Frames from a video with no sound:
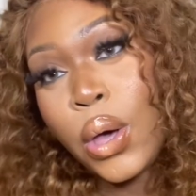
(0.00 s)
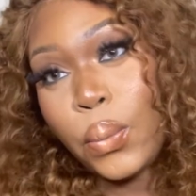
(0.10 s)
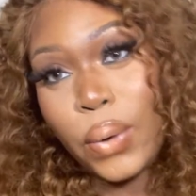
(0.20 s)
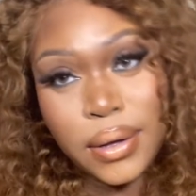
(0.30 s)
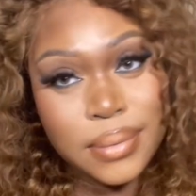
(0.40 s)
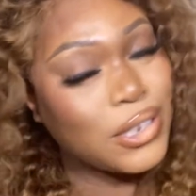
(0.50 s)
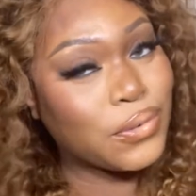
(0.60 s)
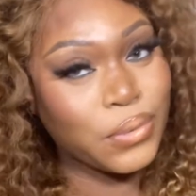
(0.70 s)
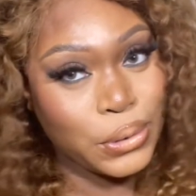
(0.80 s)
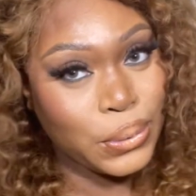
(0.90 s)
Welcome to the
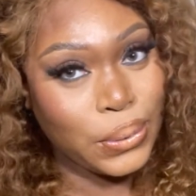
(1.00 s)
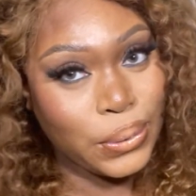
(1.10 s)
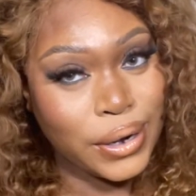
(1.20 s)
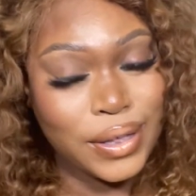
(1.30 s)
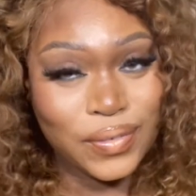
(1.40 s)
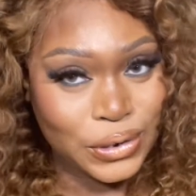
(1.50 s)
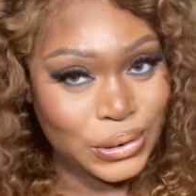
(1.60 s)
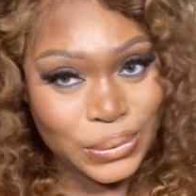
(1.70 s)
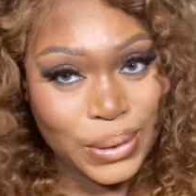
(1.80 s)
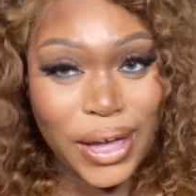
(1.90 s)
Royal Court. If you're
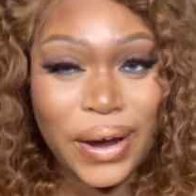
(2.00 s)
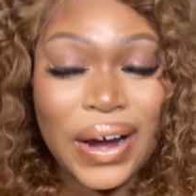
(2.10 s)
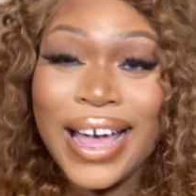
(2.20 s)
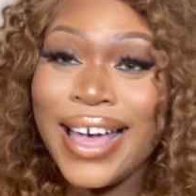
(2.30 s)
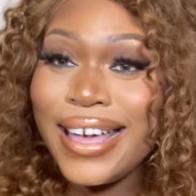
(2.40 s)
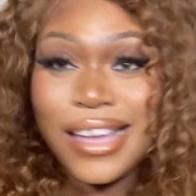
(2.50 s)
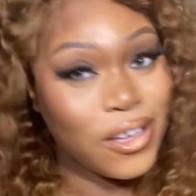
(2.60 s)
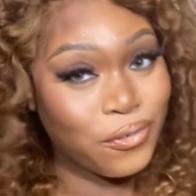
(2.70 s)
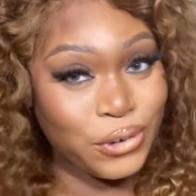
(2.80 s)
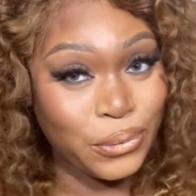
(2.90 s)
new here,
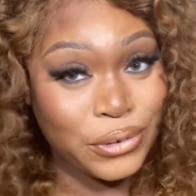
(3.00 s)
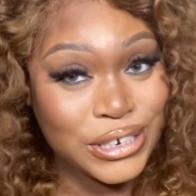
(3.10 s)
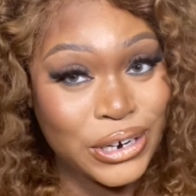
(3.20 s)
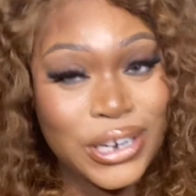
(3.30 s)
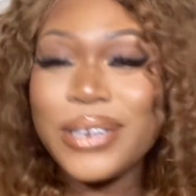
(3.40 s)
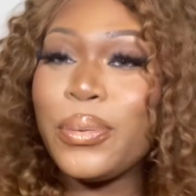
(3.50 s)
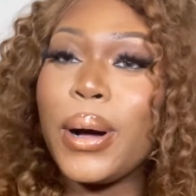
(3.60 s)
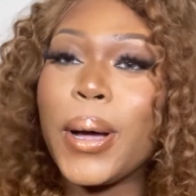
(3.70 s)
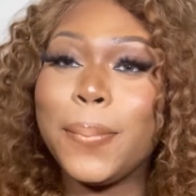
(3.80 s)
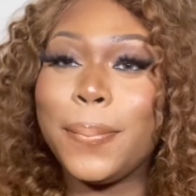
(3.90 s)
if you're returning,
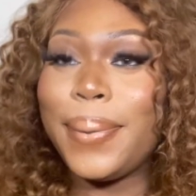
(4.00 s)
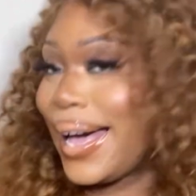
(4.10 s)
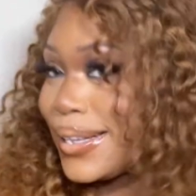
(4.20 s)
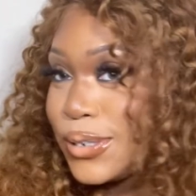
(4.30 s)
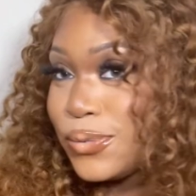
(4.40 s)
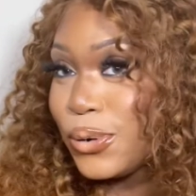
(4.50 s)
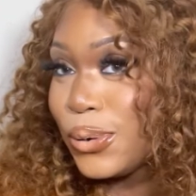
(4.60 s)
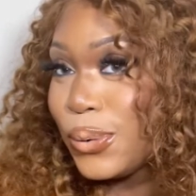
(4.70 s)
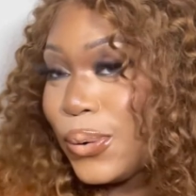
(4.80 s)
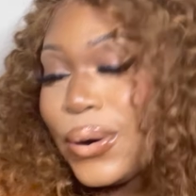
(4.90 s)
welcome back to the Royal
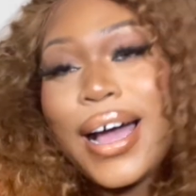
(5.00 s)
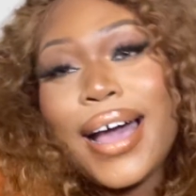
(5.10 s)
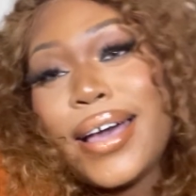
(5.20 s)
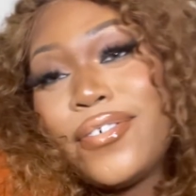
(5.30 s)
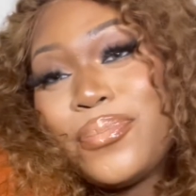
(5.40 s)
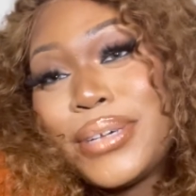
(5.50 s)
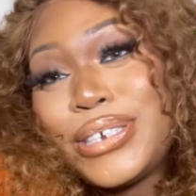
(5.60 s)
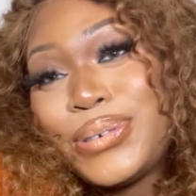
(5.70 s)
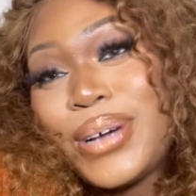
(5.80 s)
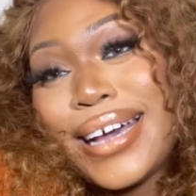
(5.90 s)
Court. I have
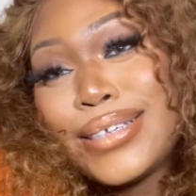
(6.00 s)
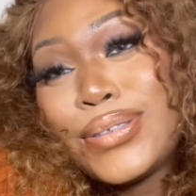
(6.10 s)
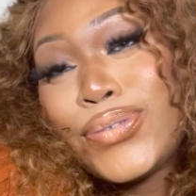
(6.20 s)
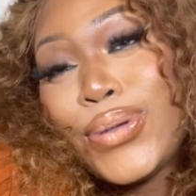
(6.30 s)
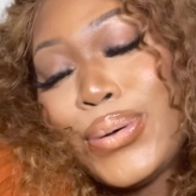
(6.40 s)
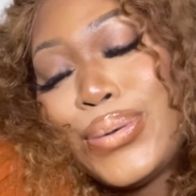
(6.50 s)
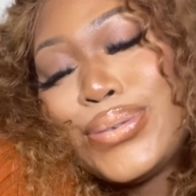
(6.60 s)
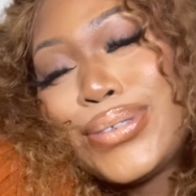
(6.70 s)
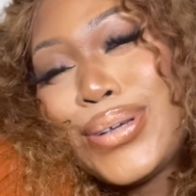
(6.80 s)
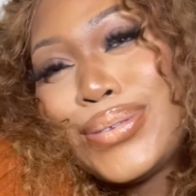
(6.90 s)
missed you guys so
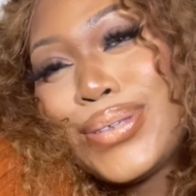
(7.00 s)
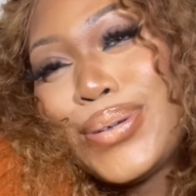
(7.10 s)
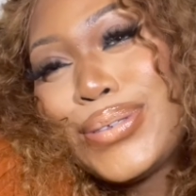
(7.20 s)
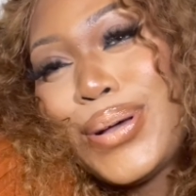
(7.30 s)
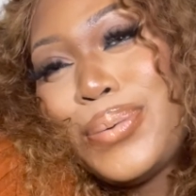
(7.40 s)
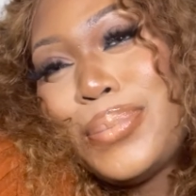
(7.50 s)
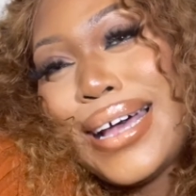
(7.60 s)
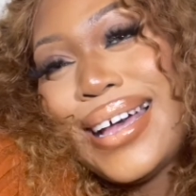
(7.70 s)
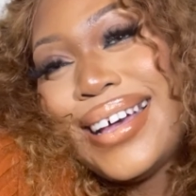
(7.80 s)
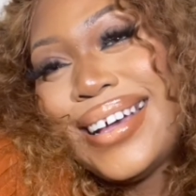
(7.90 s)

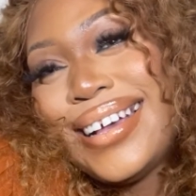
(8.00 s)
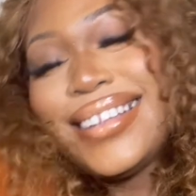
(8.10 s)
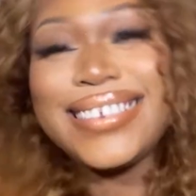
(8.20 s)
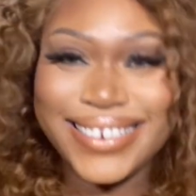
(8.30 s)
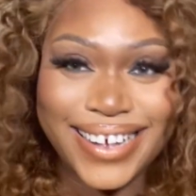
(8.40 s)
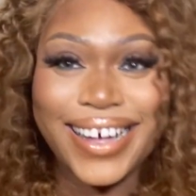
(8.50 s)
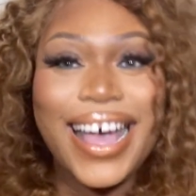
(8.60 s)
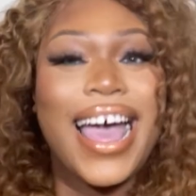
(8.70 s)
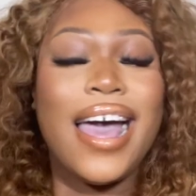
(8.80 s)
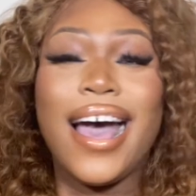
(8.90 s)
much. I
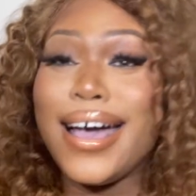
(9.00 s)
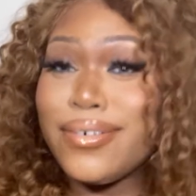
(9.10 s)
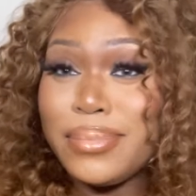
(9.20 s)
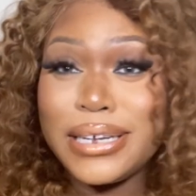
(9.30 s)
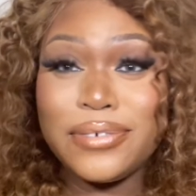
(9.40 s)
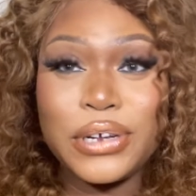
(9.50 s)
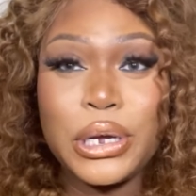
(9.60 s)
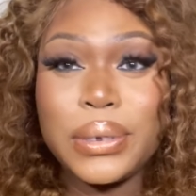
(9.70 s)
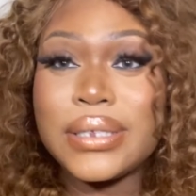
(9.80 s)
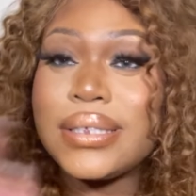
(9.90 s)
haven't made a
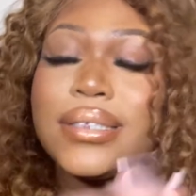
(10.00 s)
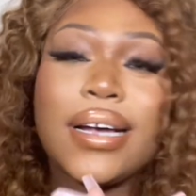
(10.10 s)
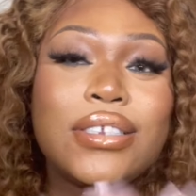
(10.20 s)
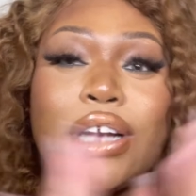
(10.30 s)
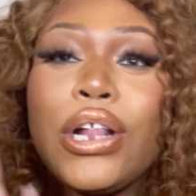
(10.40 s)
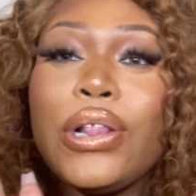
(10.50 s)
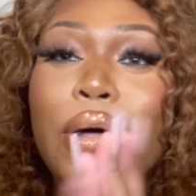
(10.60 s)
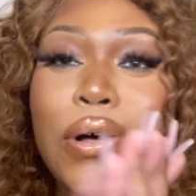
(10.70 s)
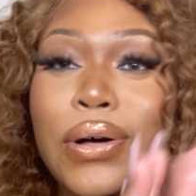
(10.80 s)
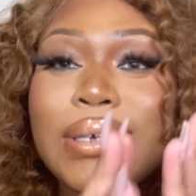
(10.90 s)
video in such a
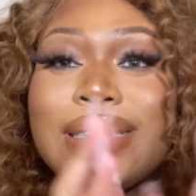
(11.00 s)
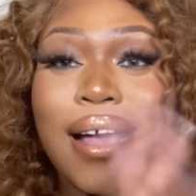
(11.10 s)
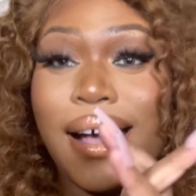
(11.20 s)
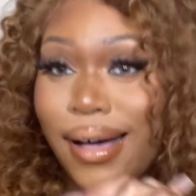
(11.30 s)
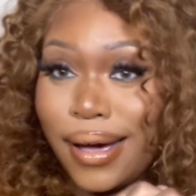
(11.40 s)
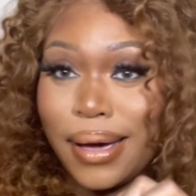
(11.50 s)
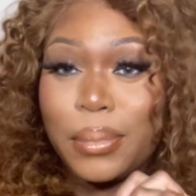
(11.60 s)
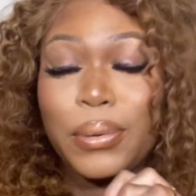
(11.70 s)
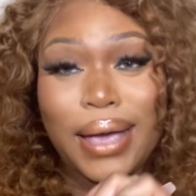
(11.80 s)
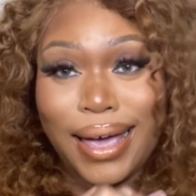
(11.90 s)
long time,
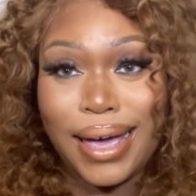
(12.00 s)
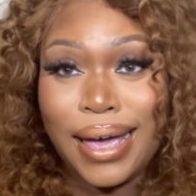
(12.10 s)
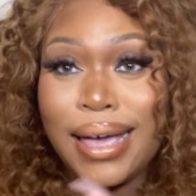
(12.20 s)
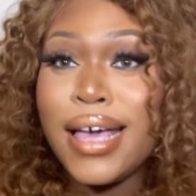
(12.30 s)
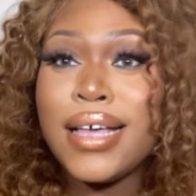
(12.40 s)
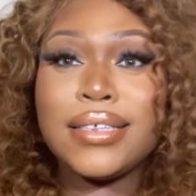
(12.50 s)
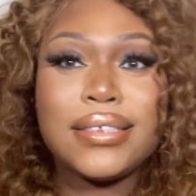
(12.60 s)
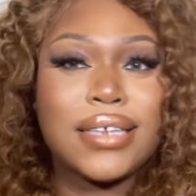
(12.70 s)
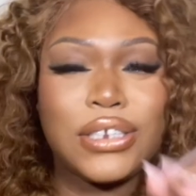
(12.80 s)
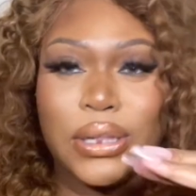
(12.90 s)
okay?
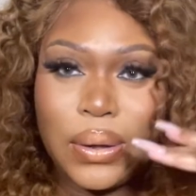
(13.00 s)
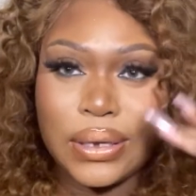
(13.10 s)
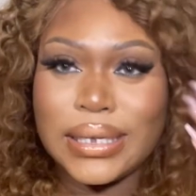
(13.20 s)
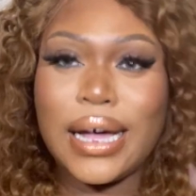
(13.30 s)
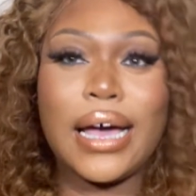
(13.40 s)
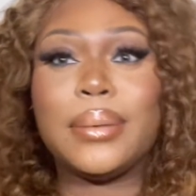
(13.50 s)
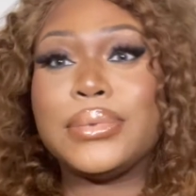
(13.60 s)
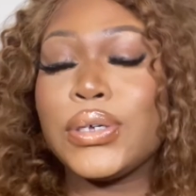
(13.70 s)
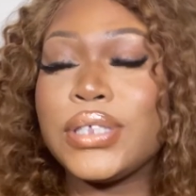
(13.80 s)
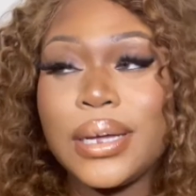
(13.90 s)
Such a long time.
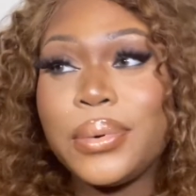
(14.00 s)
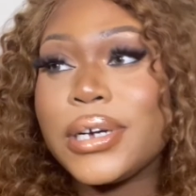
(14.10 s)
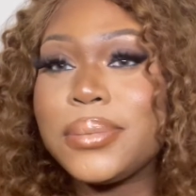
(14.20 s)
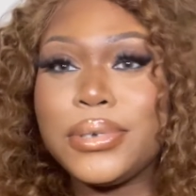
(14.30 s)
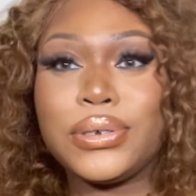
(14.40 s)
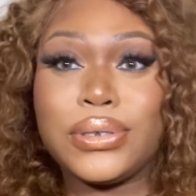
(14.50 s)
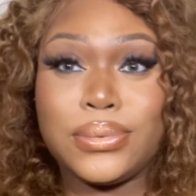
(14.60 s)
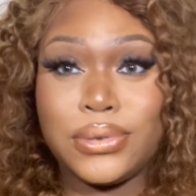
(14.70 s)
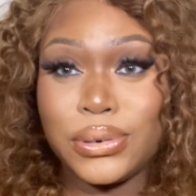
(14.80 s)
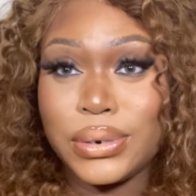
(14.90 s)
So today we're gonna be
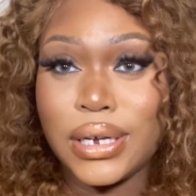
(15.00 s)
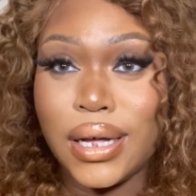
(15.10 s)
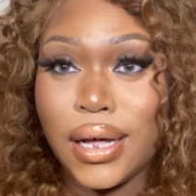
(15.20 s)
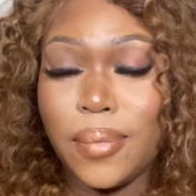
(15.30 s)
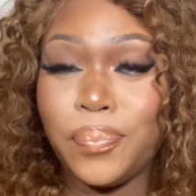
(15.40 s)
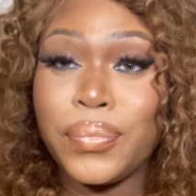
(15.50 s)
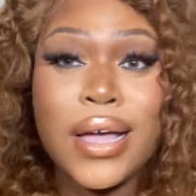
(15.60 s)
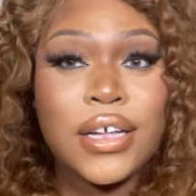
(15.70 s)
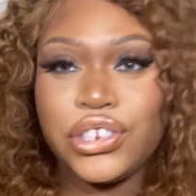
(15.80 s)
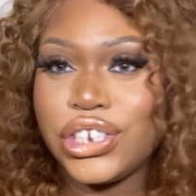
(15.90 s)
doing a
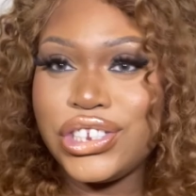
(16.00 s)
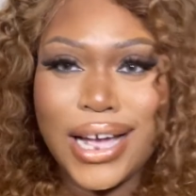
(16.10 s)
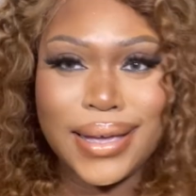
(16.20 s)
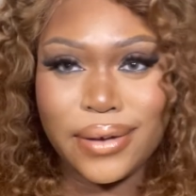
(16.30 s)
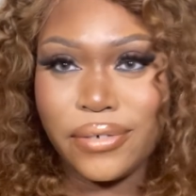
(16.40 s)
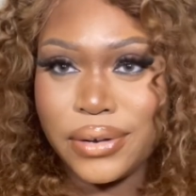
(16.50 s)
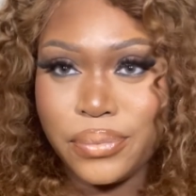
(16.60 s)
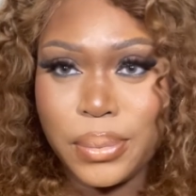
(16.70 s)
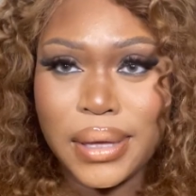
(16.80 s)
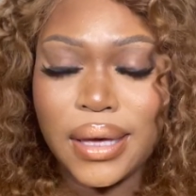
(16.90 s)
ChitChat Get Ready
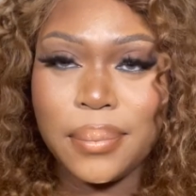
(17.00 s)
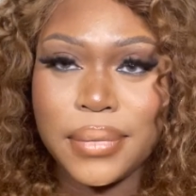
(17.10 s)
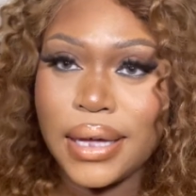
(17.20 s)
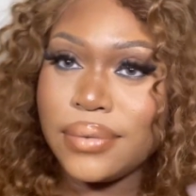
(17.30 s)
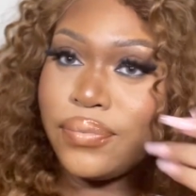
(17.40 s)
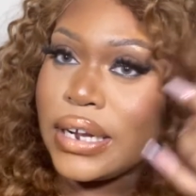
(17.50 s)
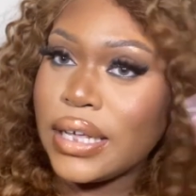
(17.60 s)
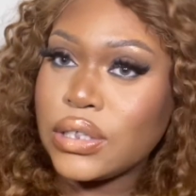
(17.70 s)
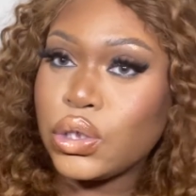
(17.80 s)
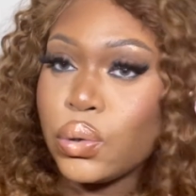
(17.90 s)
With Me. I'm getting
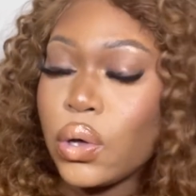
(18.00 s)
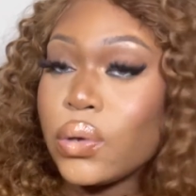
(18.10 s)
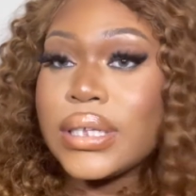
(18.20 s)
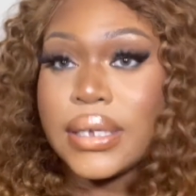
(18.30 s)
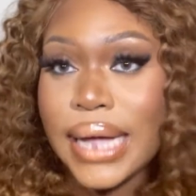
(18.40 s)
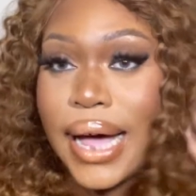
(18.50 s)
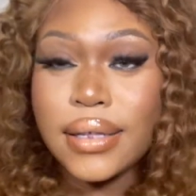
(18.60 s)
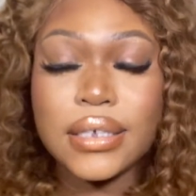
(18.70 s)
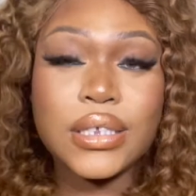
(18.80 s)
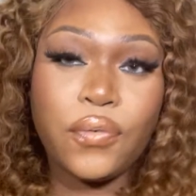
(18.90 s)
ready to go to
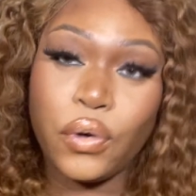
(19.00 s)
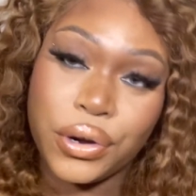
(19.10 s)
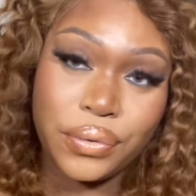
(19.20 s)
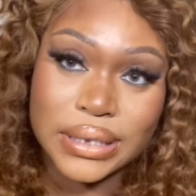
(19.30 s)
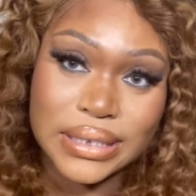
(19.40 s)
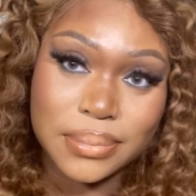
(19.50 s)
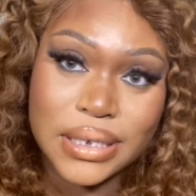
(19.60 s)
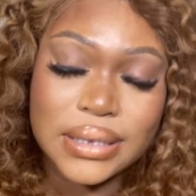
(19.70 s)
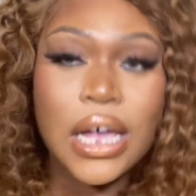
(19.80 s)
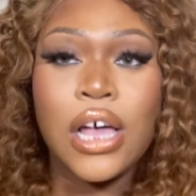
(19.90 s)
Dallas for
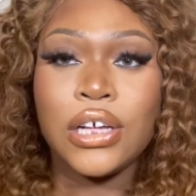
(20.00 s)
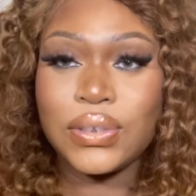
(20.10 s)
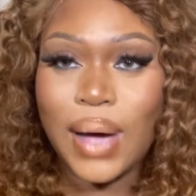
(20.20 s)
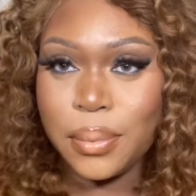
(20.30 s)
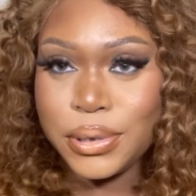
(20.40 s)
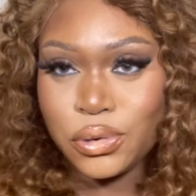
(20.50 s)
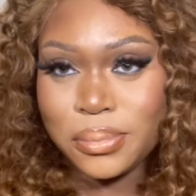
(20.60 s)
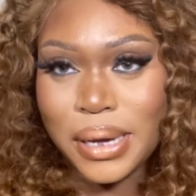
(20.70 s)
Christmas. So I'll be doing my